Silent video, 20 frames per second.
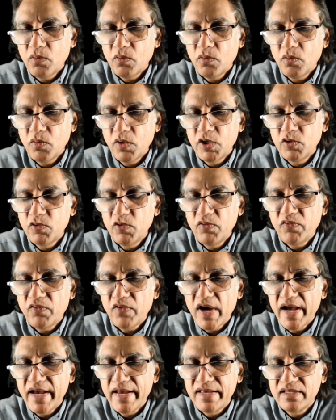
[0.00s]
what do we
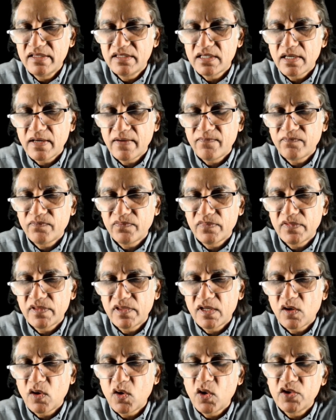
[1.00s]
find?
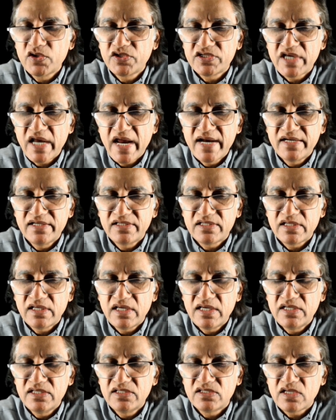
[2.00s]
That God sends
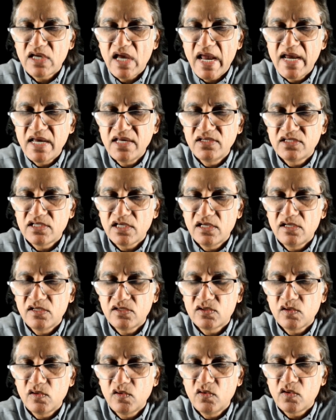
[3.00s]
his angel
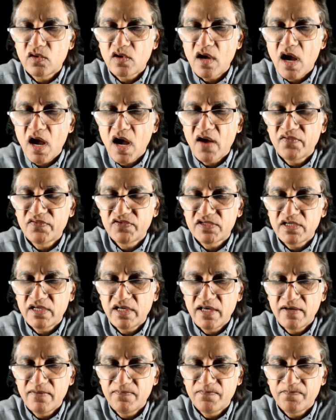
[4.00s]
to look after
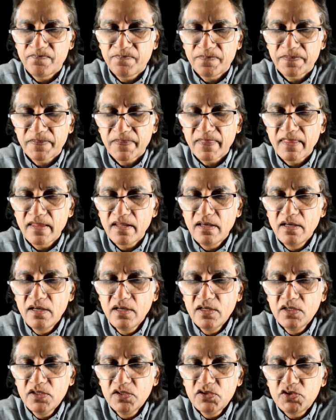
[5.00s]
him.
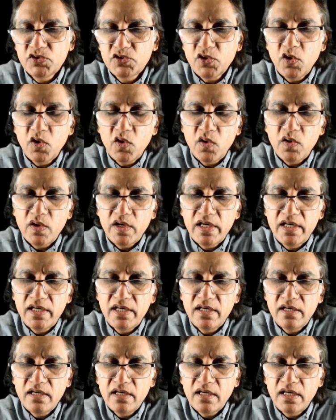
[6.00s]
So
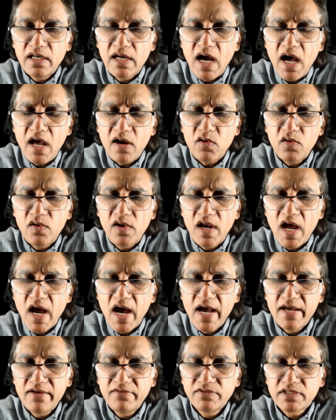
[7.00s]
in our own
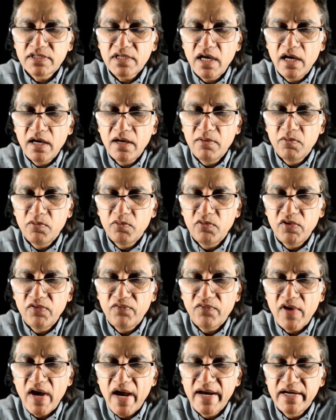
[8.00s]
lives, we
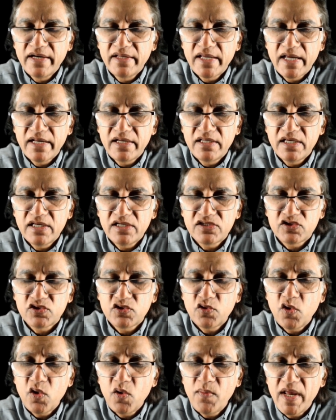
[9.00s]
find that there's
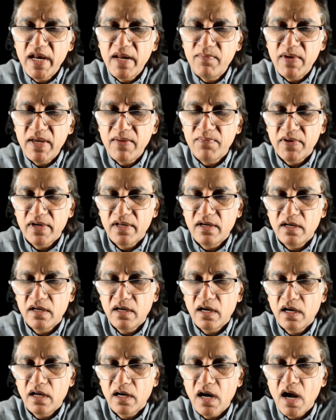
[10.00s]
so many people
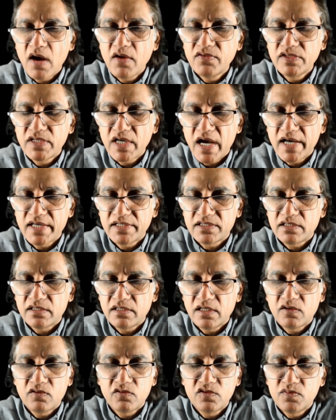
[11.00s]
around us.
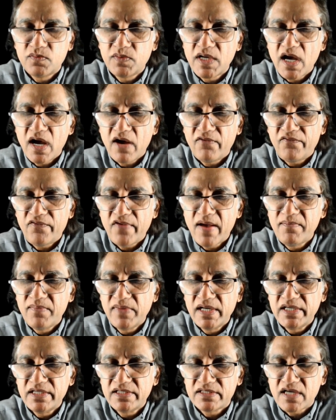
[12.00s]
They could be our
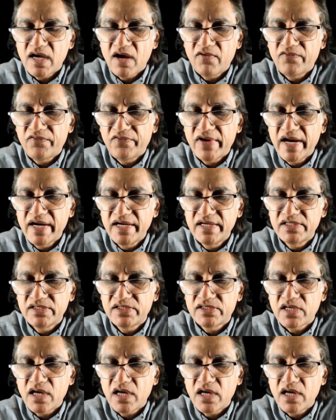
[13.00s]
families, our friends,